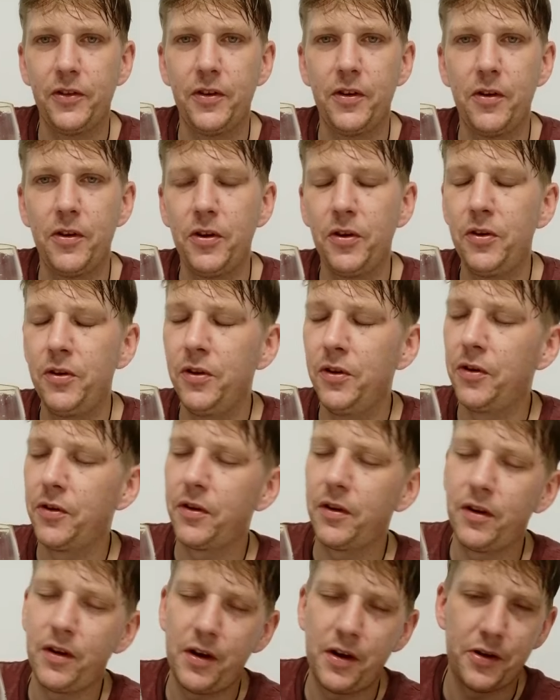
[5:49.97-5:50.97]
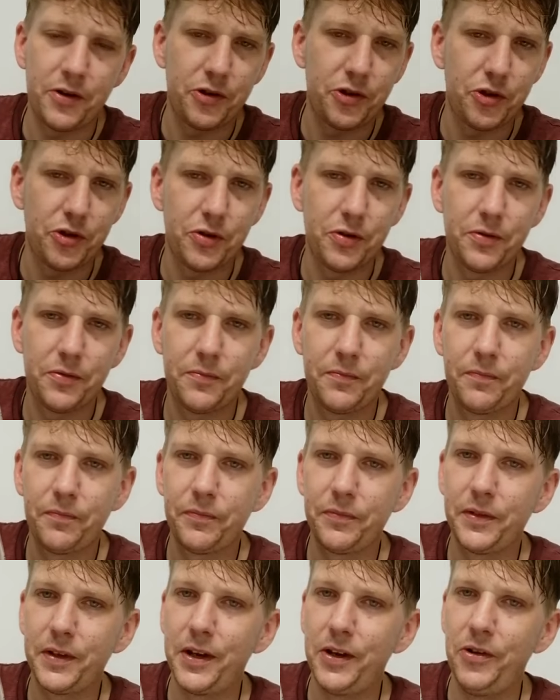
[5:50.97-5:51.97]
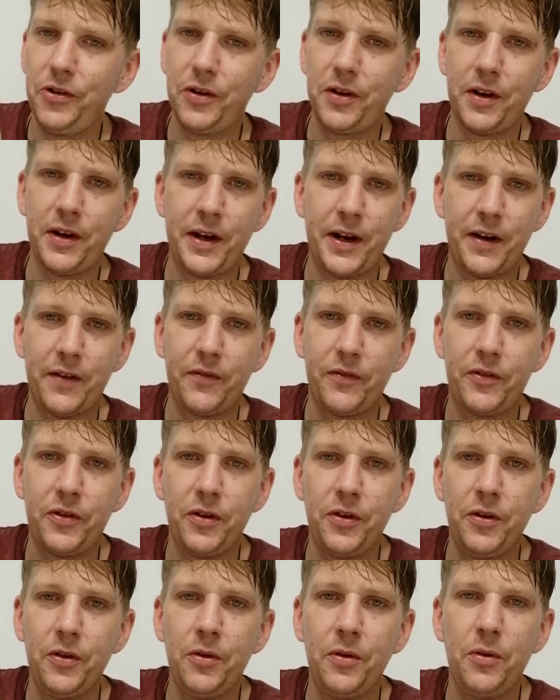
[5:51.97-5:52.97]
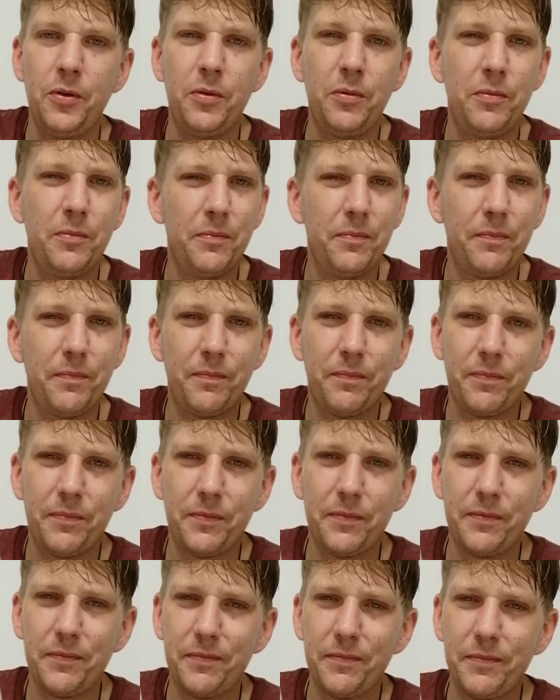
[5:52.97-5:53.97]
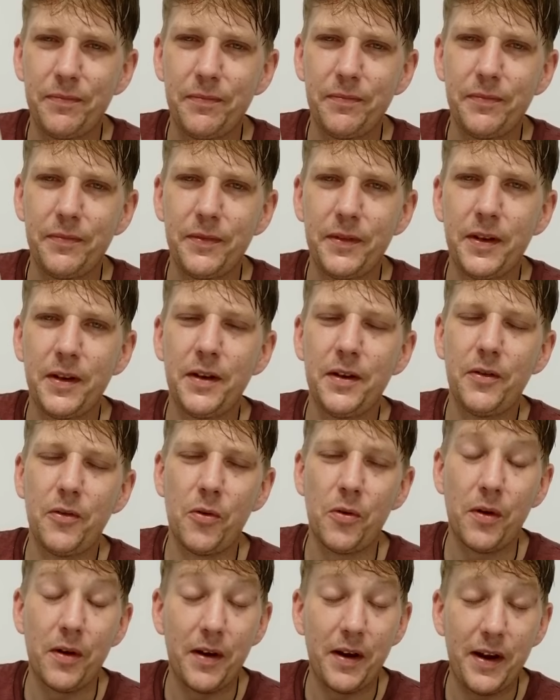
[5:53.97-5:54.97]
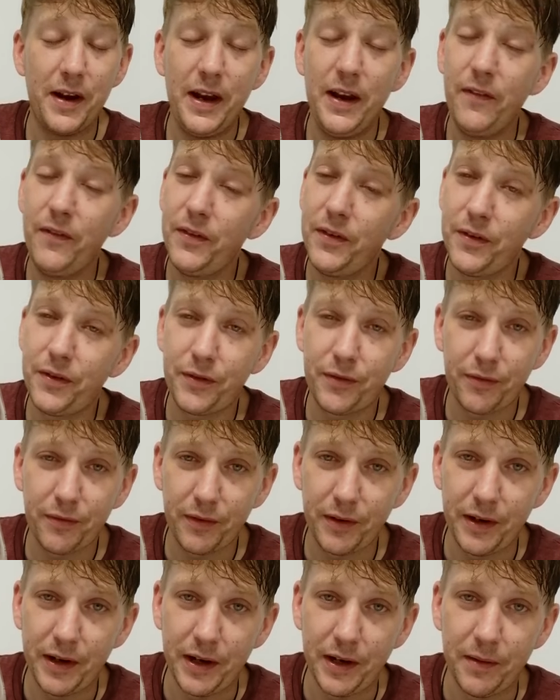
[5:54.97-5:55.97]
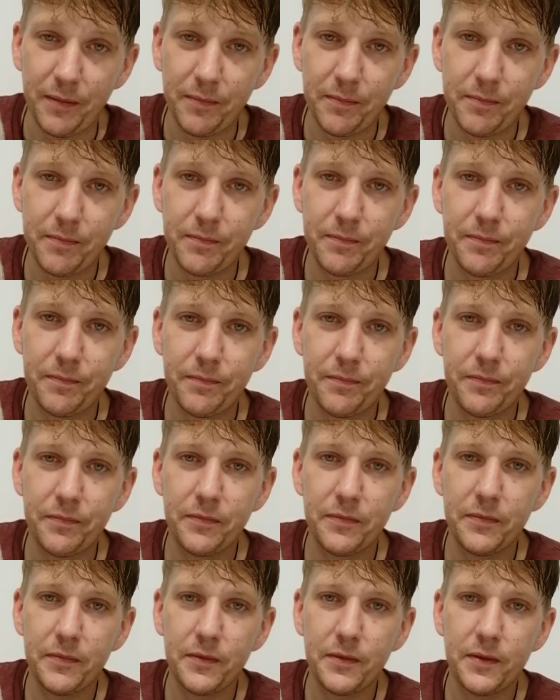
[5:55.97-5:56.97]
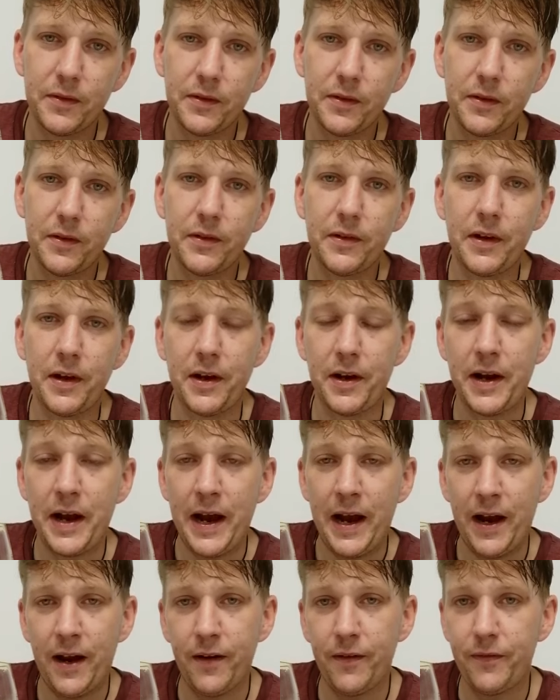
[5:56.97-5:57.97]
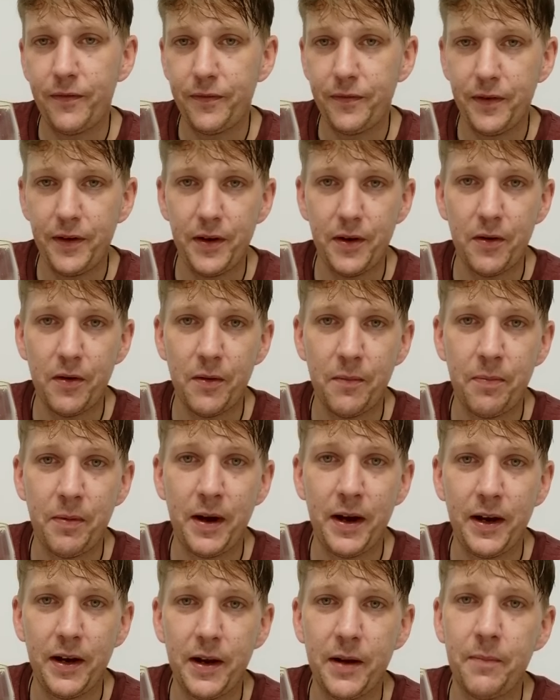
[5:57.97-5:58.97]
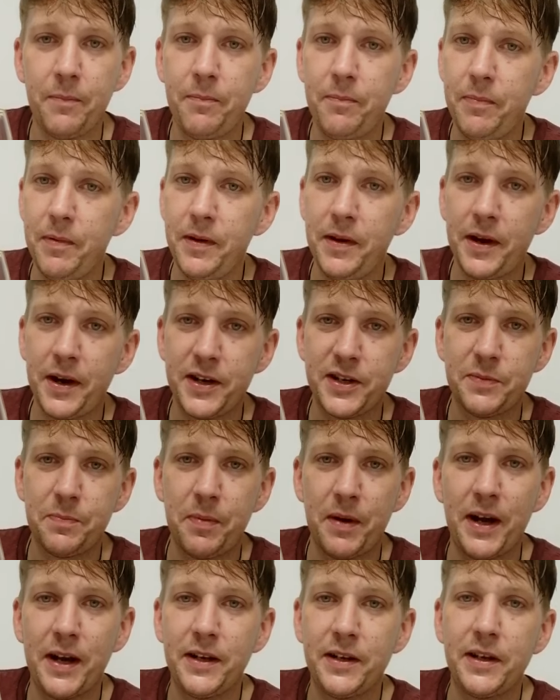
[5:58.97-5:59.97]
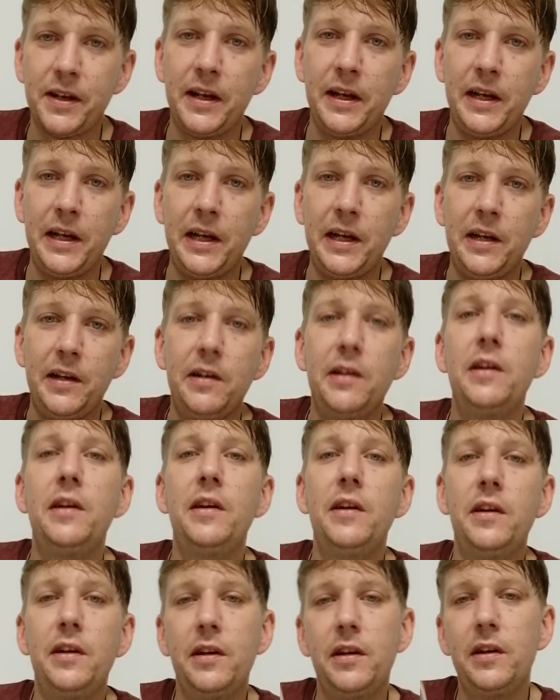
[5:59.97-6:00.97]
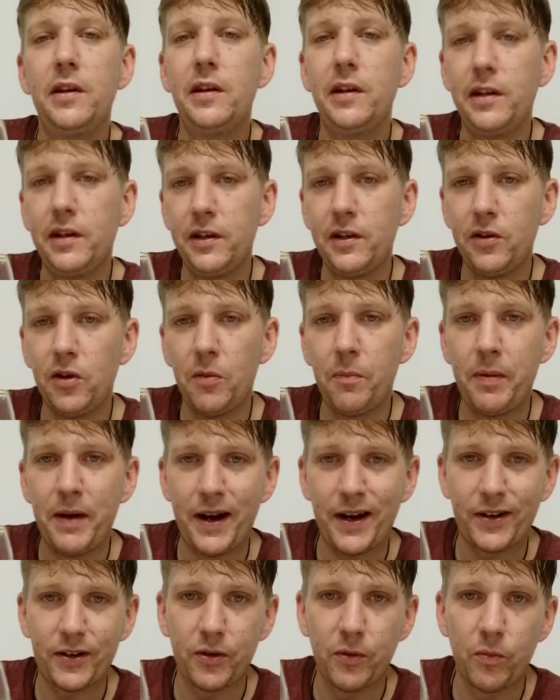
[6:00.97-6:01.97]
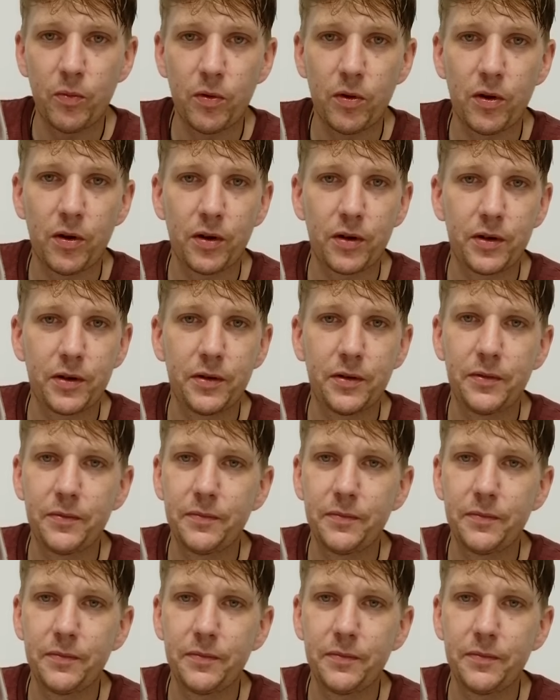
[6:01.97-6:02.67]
You can go to lunch and you can have 2 or even 3 and have, a nice bite to eat and go back to work